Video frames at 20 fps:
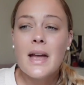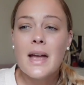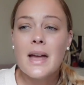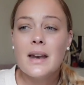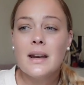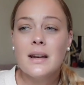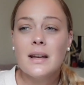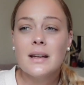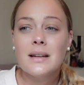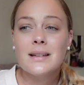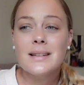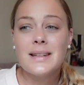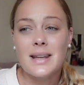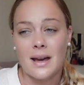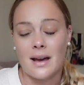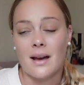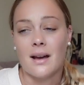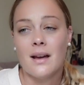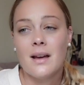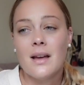And
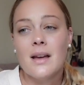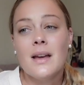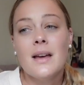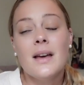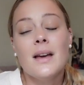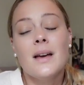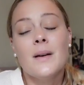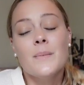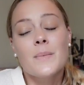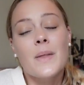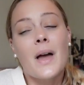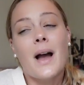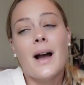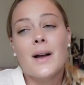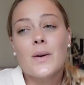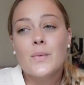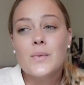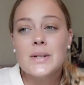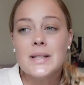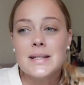yeah,
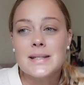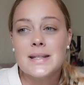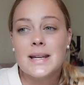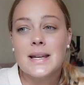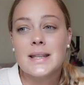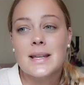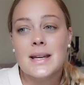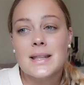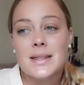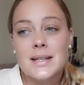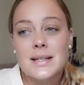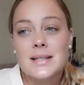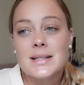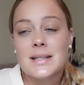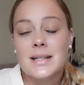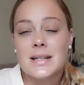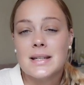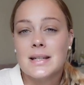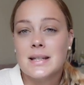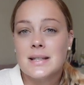I would say that
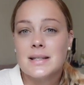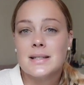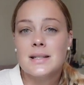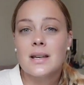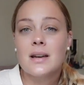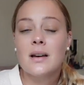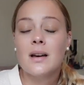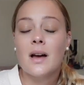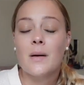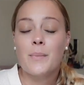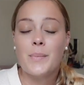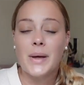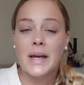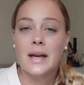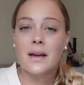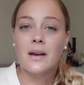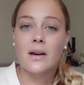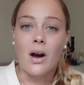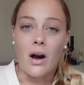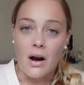this is a
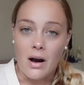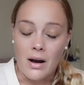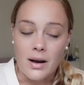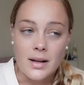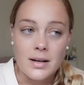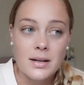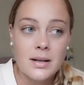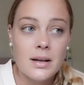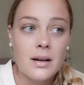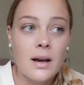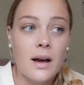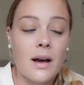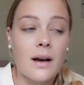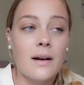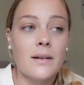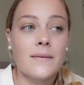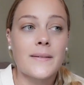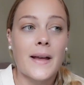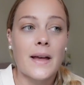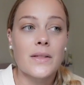big con
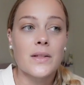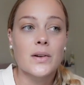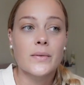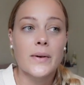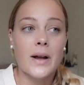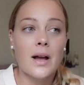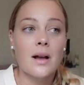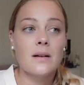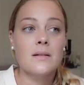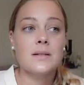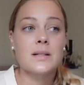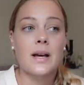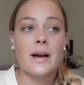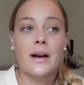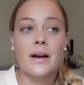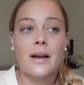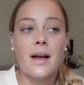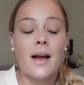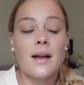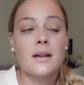of Gather Round.
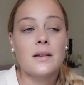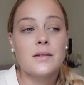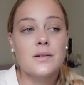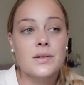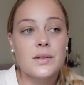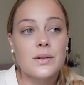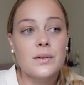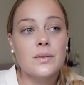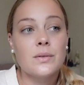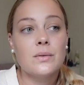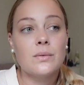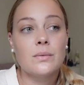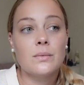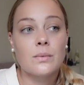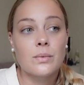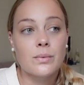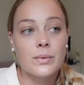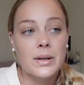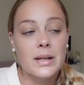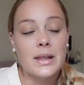I do
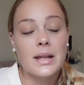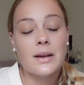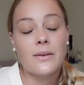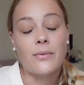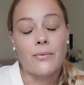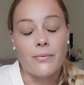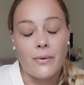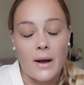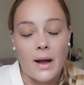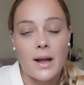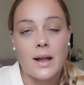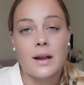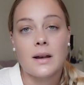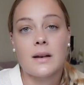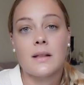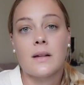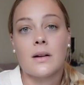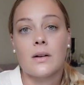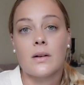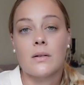really
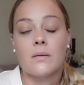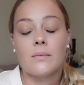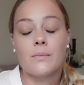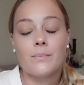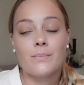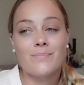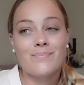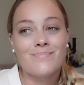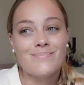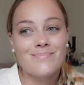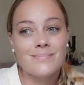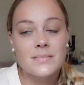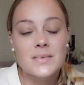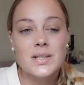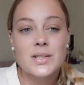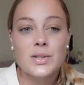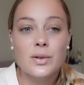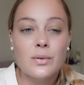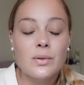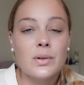find their
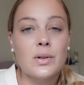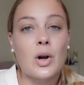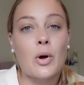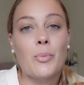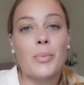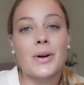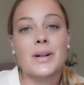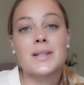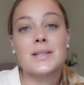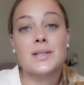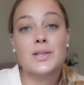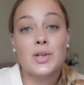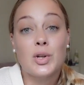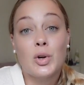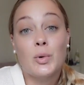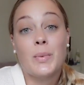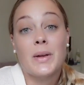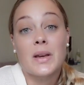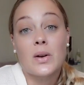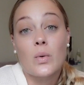student notebooks
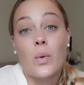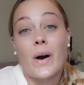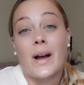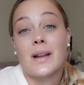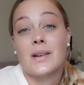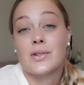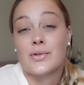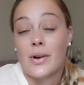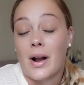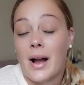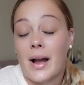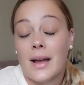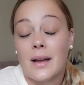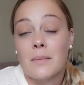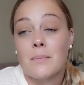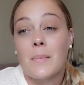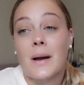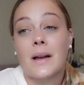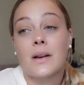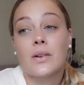to be quite dry.
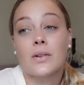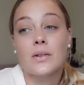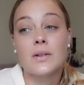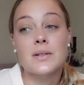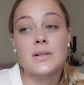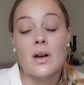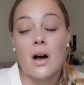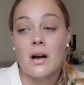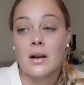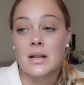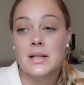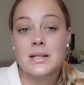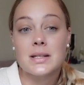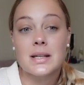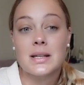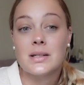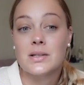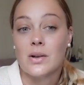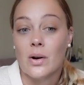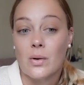My girls
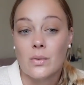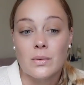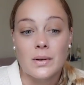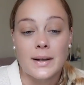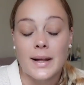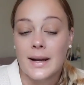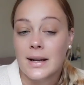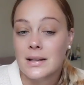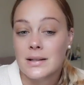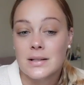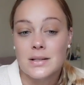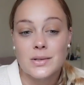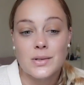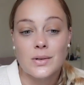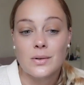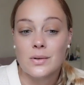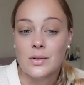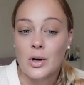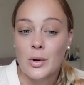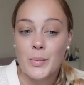honestly don't like the
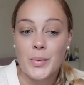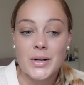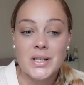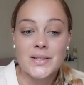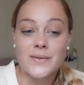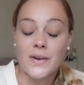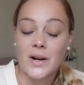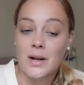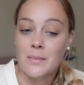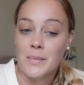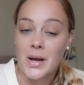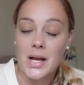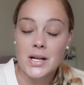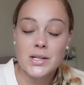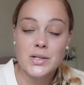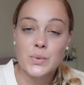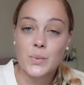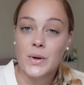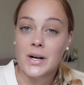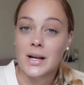student notebooks very
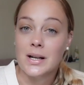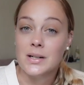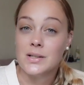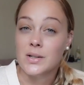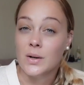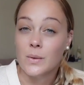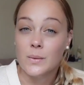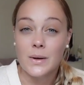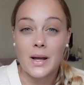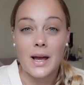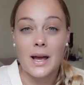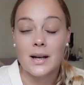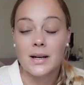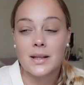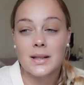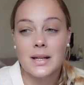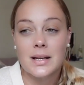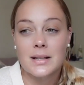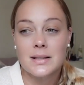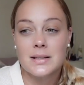much when I don't add
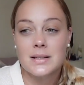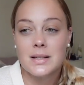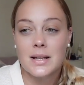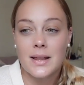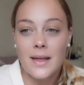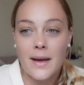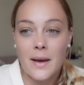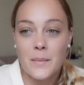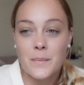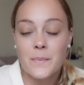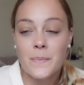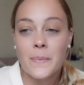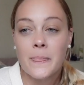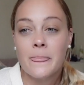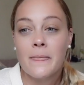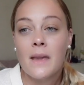things to them.